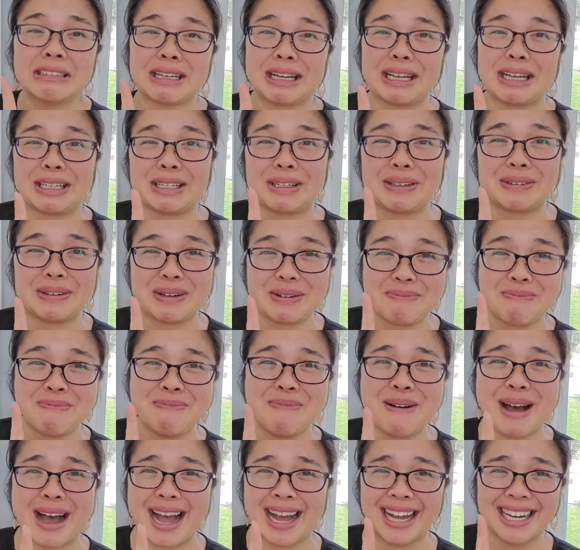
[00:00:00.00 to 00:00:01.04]
Can you
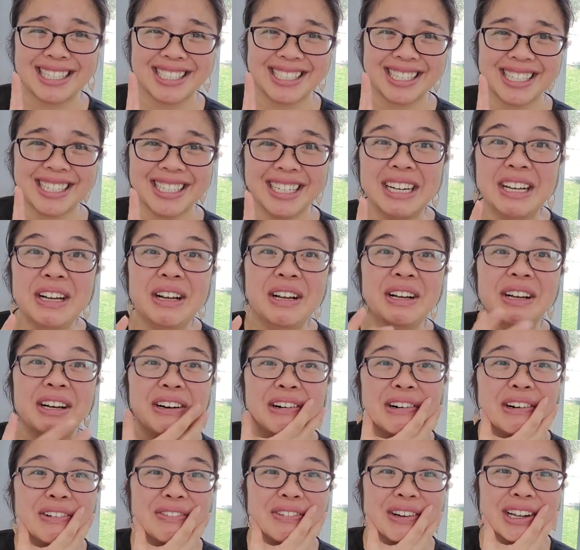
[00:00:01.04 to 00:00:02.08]
imagine?
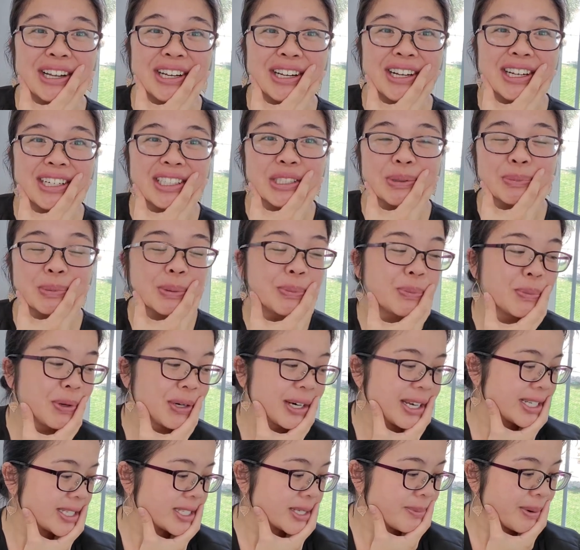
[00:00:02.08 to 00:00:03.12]
Oh my gosh, it'll be
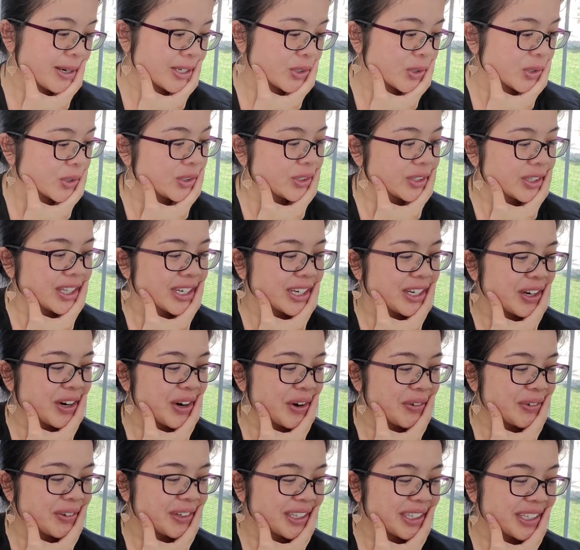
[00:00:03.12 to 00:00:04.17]
more asymmetrical than it
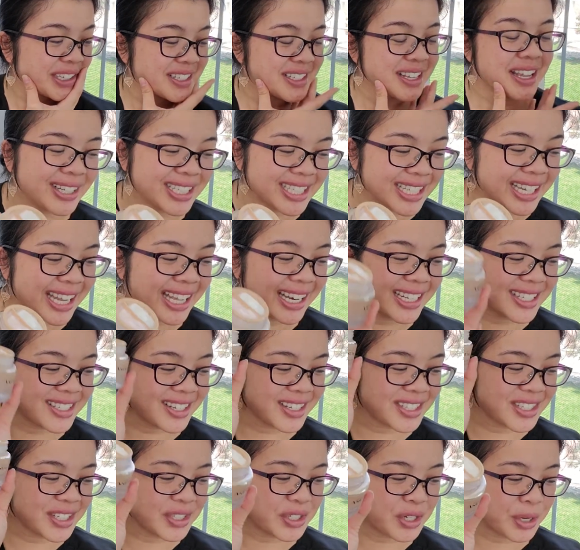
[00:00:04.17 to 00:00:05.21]
already is. Once again, it's
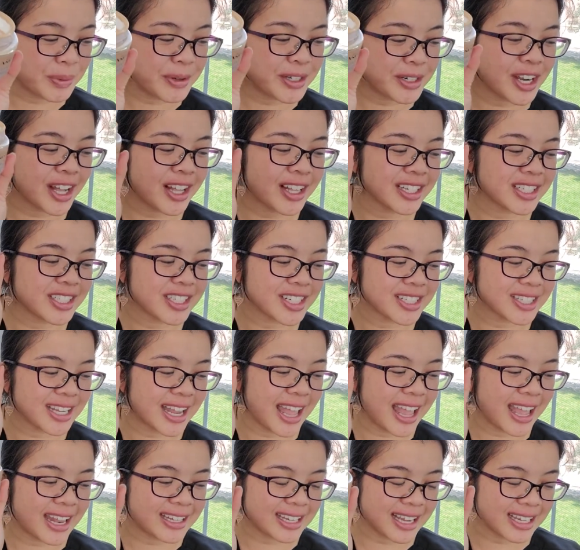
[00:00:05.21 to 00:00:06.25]
also dermatologist
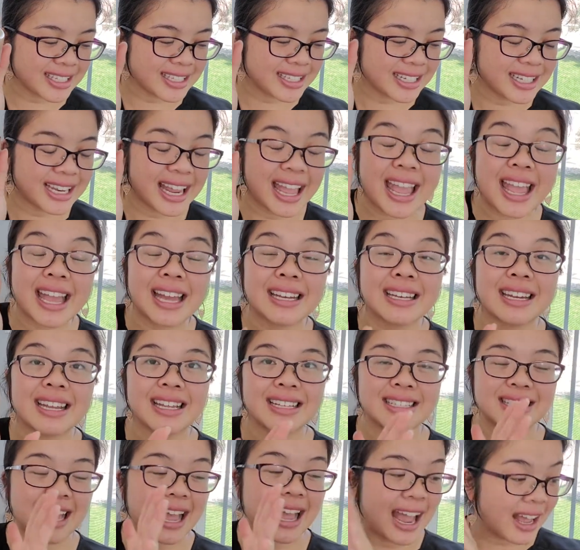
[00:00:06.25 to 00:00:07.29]
tested and
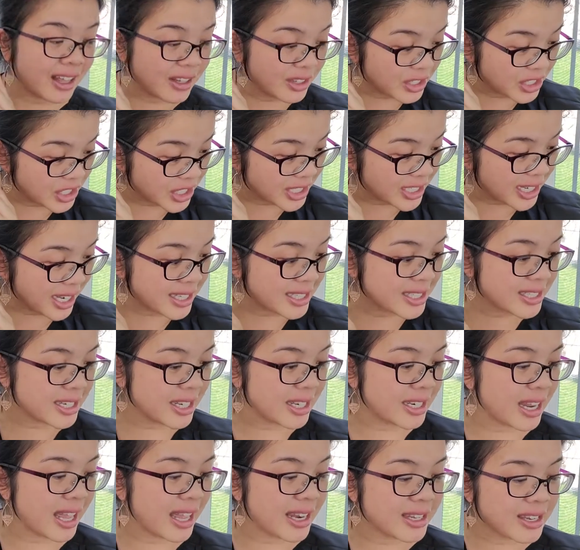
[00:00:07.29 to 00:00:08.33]
it's allergy
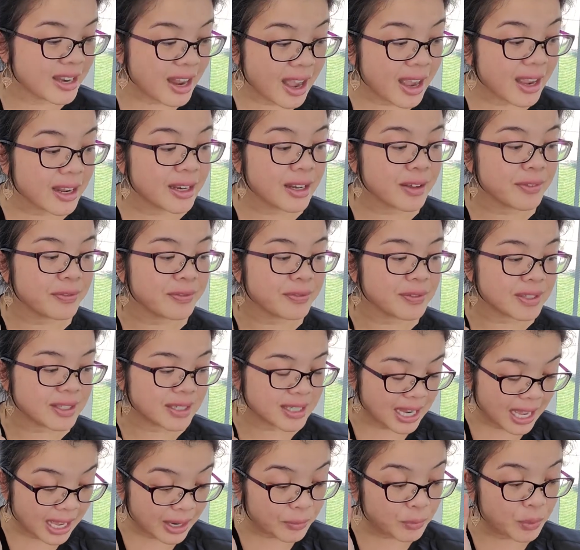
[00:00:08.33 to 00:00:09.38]
tested, and nine of
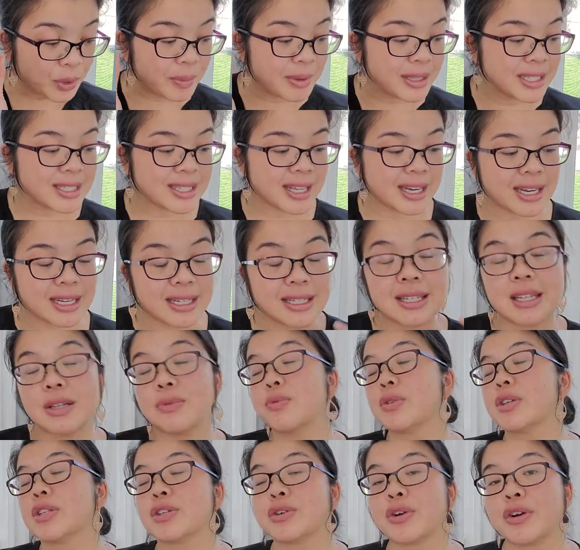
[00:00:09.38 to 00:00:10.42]
ten women said it
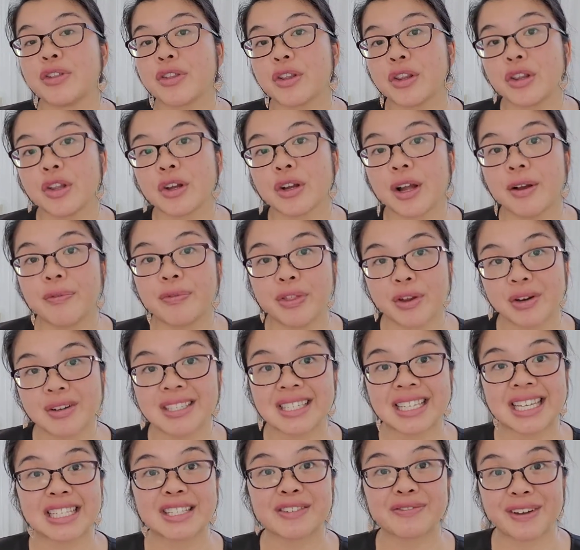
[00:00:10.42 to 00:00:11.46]
did restore the look of their
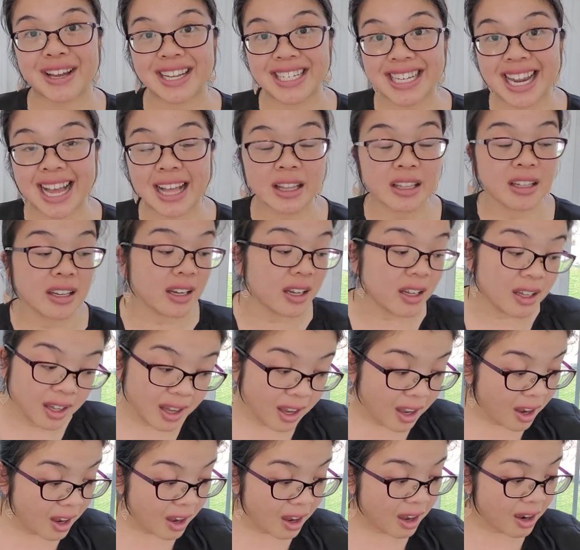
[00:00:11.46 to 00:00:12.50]
skin's vitality.
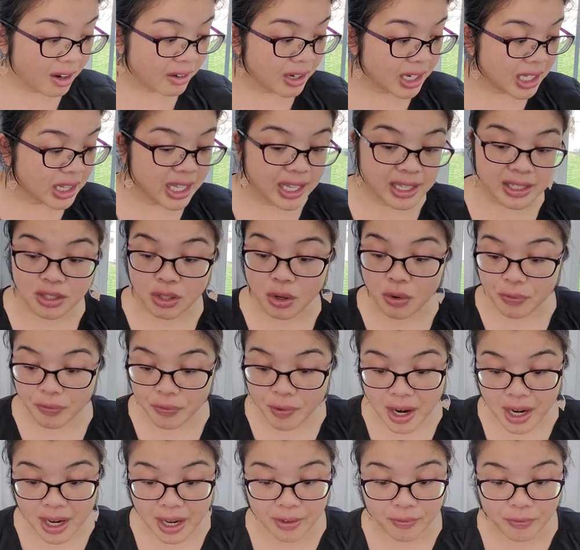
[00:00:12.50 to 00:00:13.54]
All great things. So
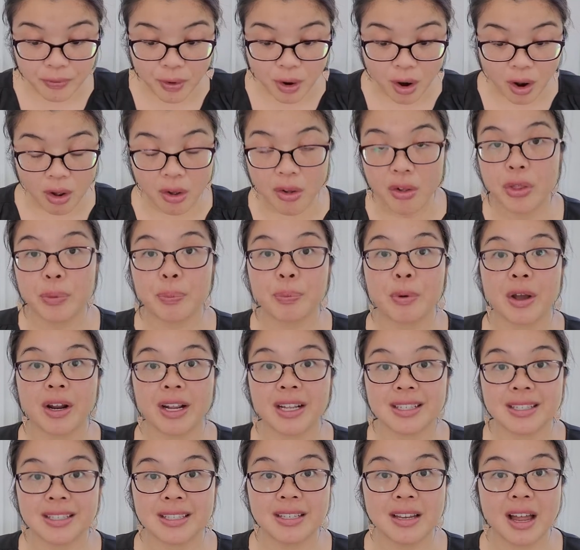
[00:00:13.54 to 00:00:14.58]
far, like for all the
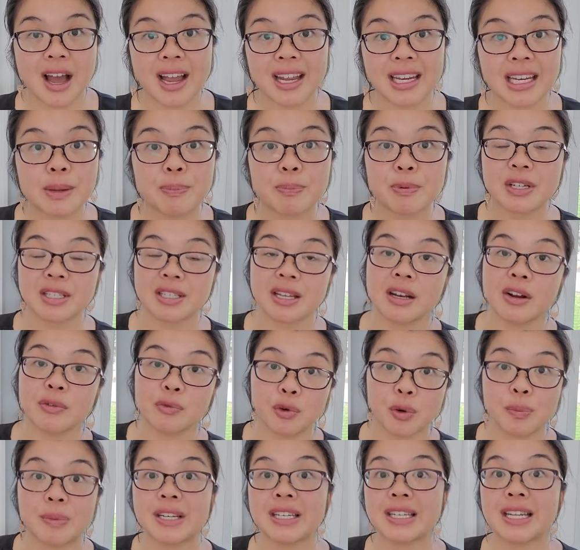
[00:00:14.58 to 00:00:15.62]
products, ninety percent
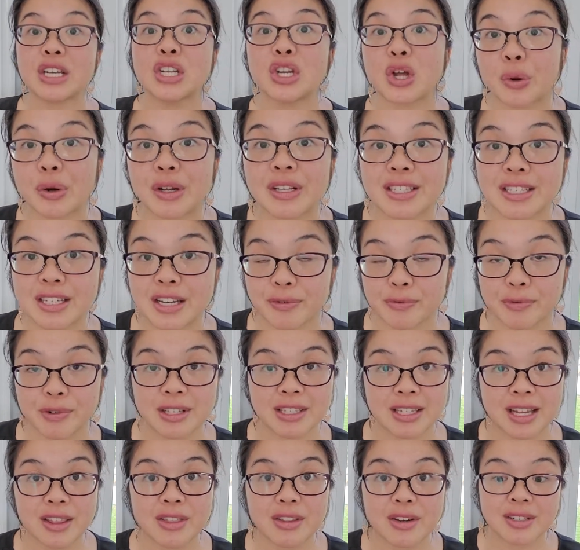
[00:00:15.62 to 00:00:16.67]
of women did notice a
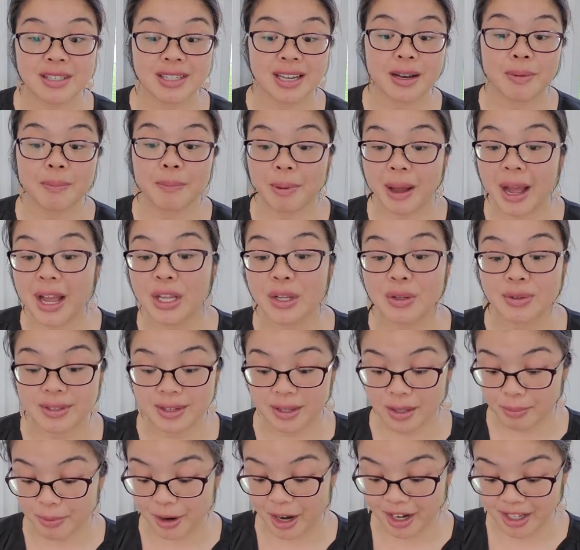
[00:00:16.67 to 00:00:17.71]
difference in their skin by
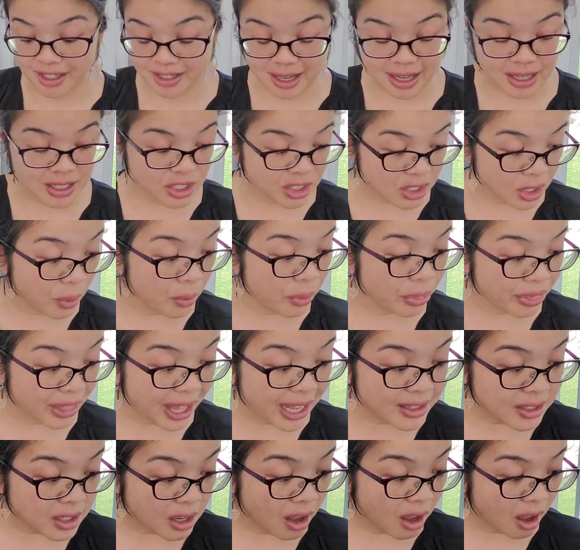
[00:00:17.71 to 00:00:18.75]
using the products. Like, so
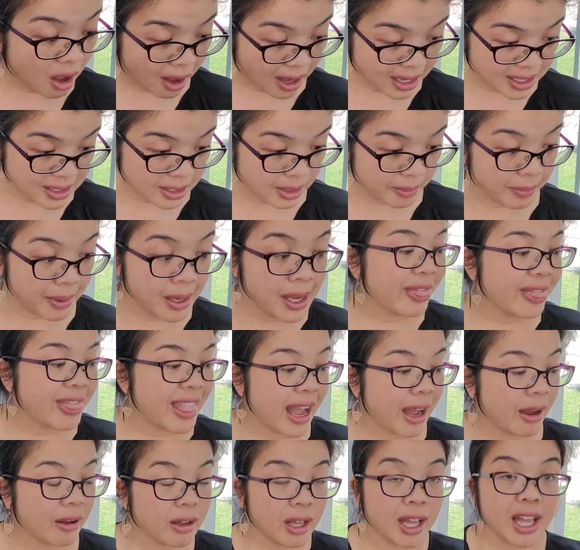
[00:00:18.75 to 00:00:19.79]
that's awesome.
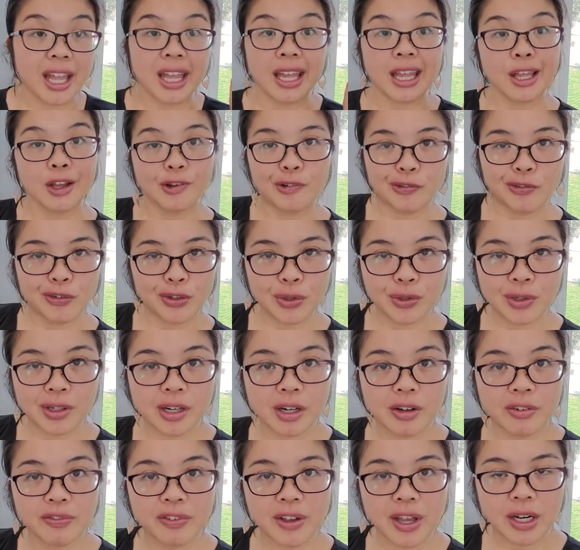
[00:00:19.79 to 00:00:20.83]
Now, if you're
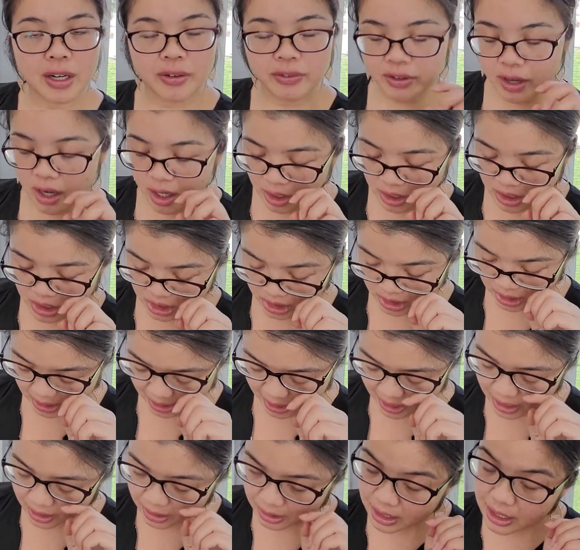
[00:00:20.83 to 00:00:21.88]
a fan of collagen,
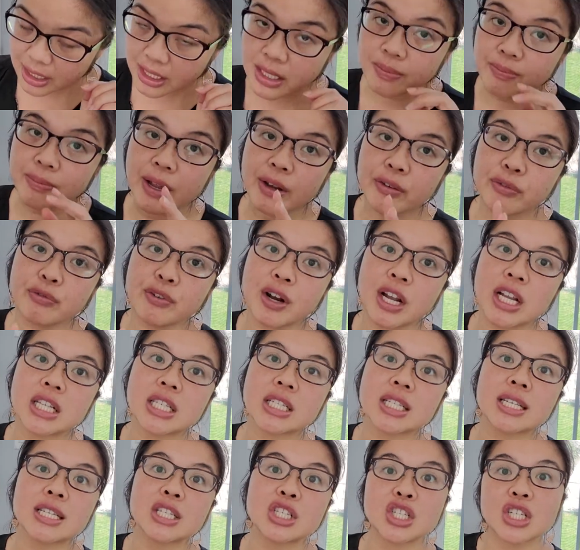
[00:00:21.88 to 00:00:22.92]
and this, my
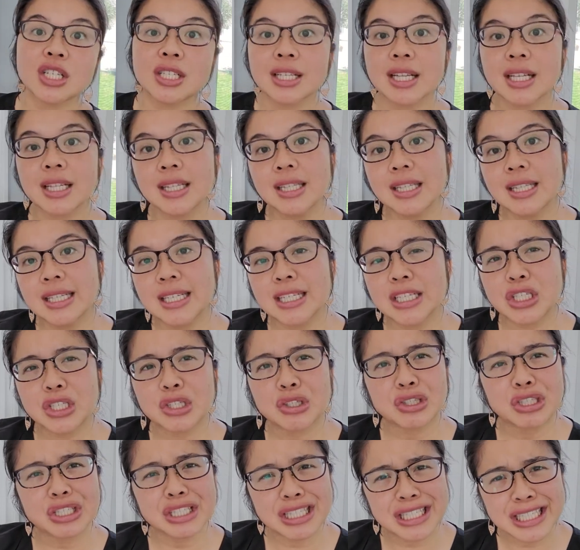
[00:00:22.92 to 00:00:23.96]
friends, is just a
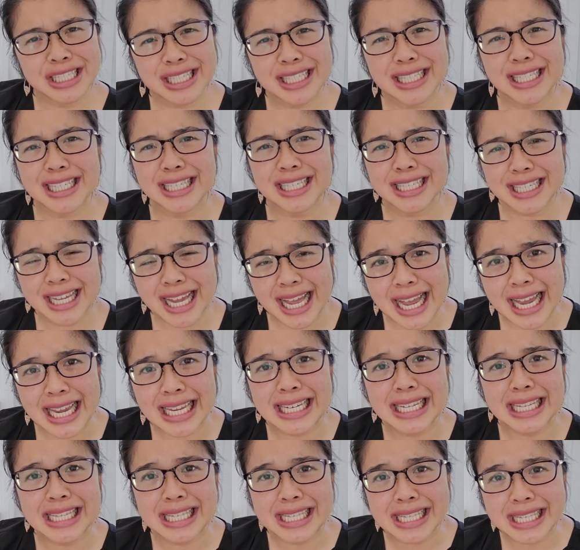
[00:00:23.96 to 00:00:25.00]
little teeny
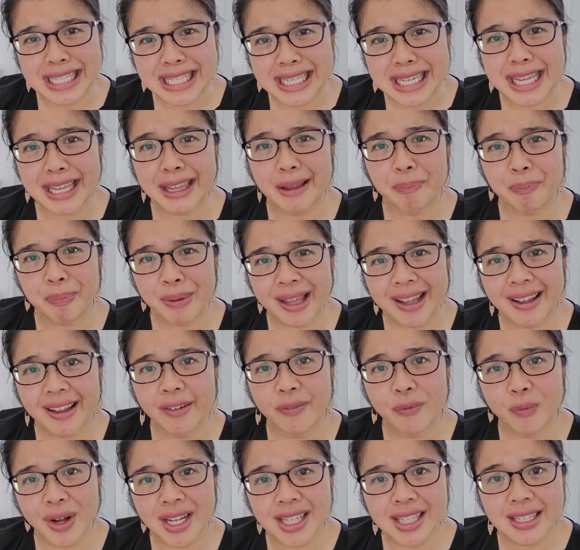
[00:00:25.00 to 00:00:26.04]
tiny sneak peek
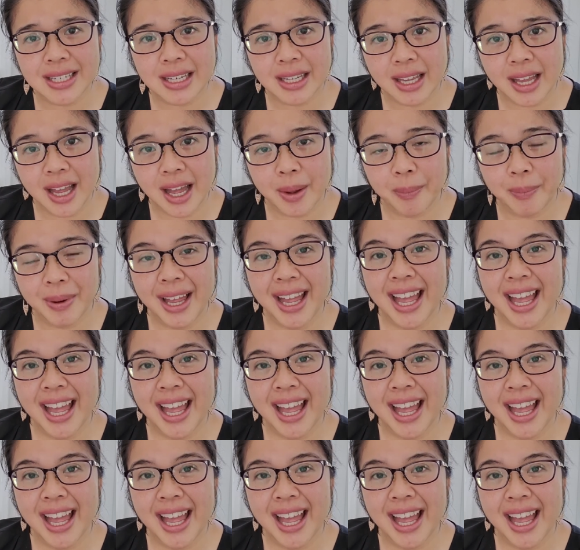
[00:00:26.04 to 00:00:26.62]
of what's to come,